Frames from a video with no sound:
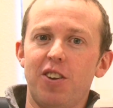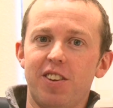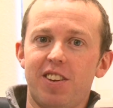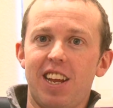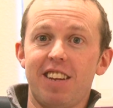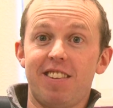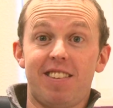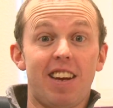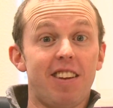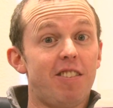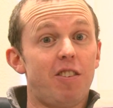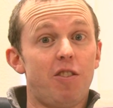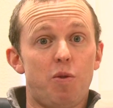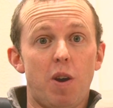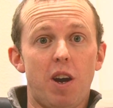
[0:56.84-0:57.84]
volts. That's 10
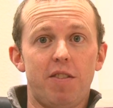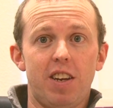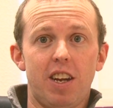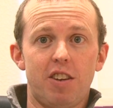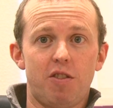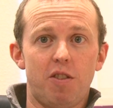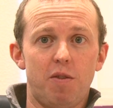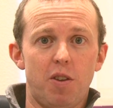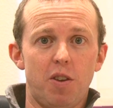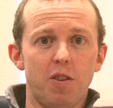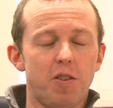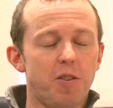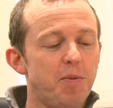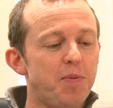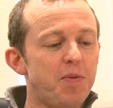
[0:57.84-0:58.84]
to the 12 electron
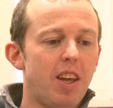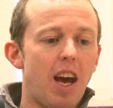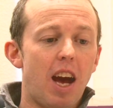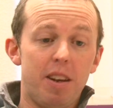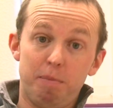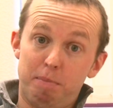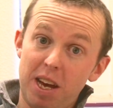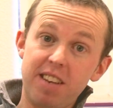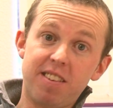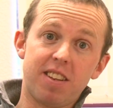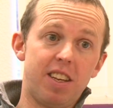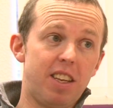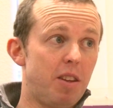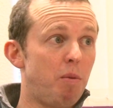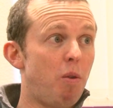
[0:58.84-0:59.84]
volts. And
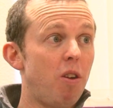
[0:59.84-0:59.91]
basically, the